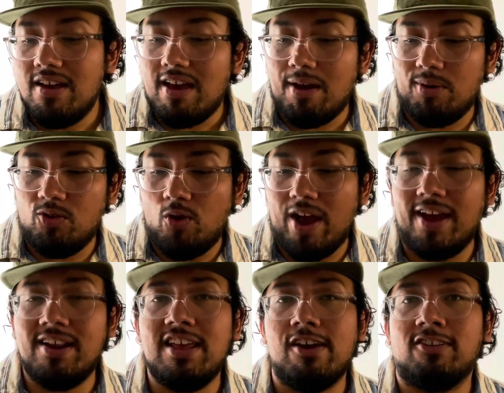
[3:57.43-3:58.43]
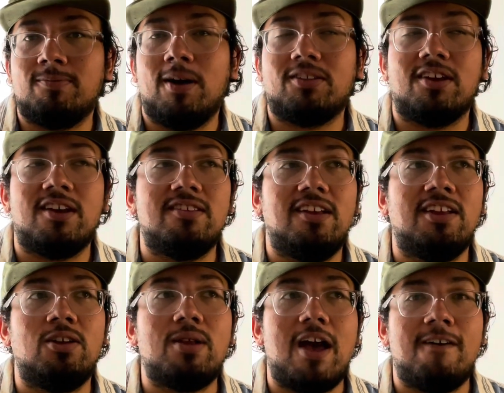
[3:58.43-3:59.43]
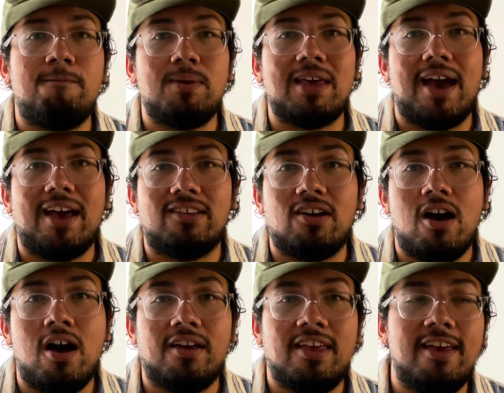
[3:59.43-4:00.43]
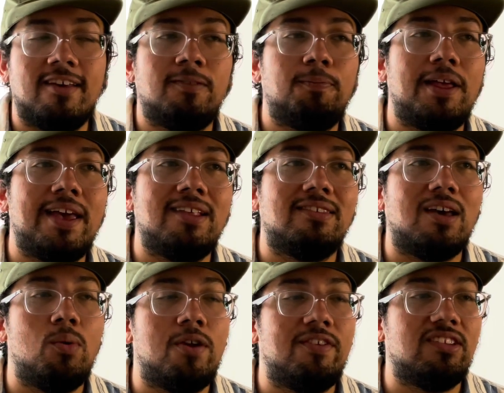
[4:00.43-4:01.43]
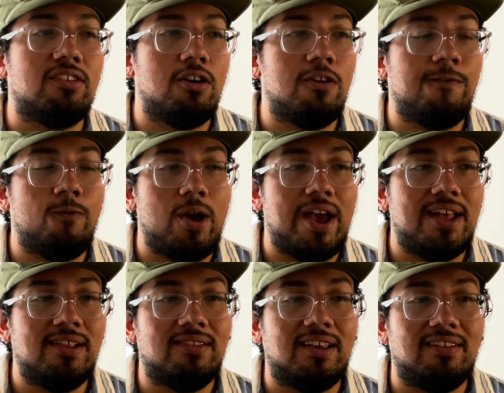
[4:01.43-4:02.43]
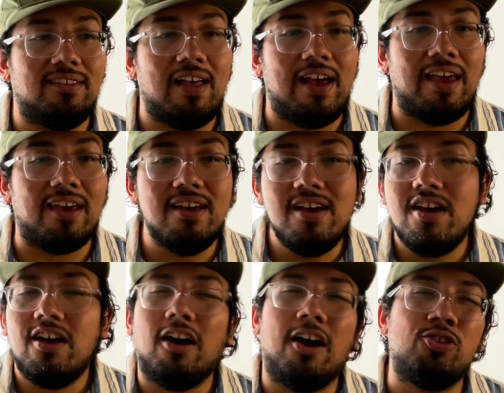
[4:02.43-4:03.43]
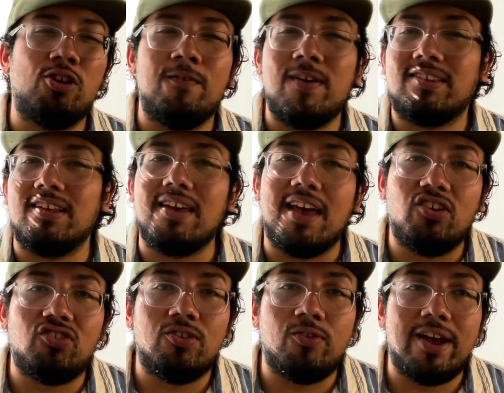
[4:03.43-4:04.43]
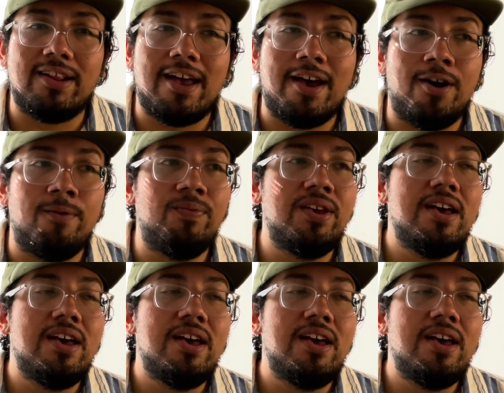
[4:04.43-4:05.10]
And when Ryan hears about the continued FBI talk, he explains that one of his good friends is, like, under investigation right now.